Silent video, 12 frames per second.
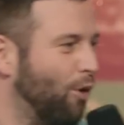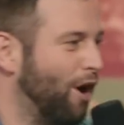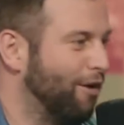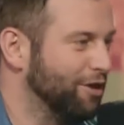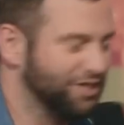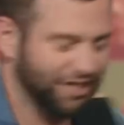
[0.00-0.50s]

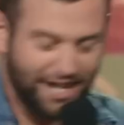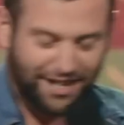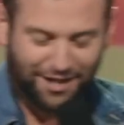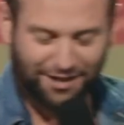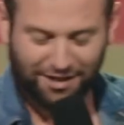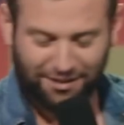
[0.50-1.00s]
hours
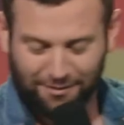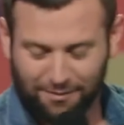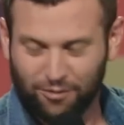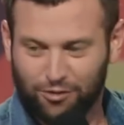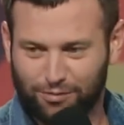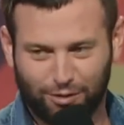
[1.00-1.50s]
later,
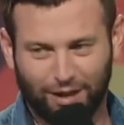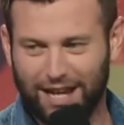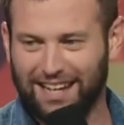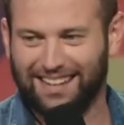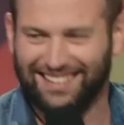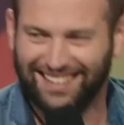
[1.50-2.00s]
you like,
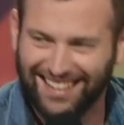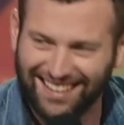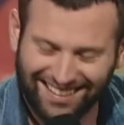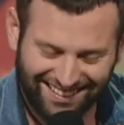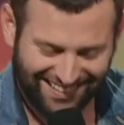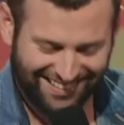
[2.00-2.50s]

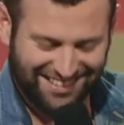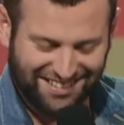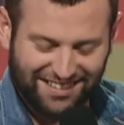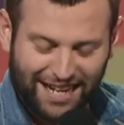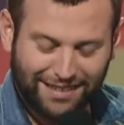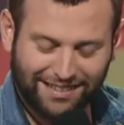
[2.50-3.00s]

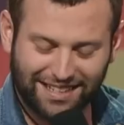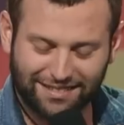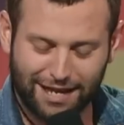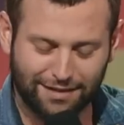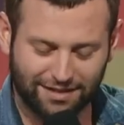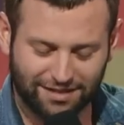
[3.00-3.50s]
just dot, dot,
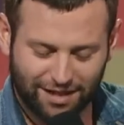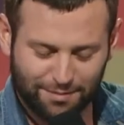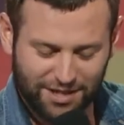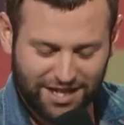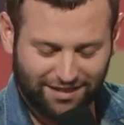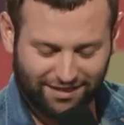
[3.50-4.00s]
dot in the
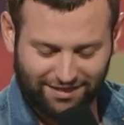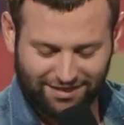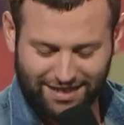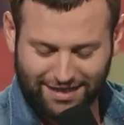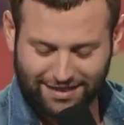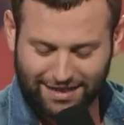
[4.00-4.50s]
subject,
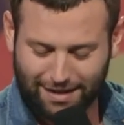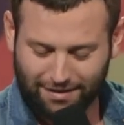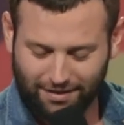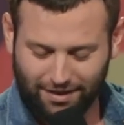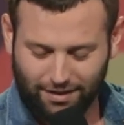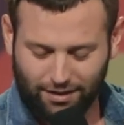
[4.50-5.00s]
dot, dot.
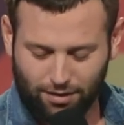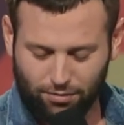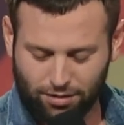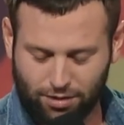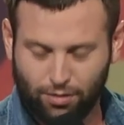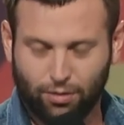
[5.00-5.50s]

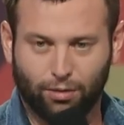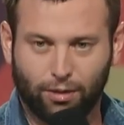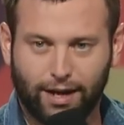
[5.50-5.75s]
We're cool,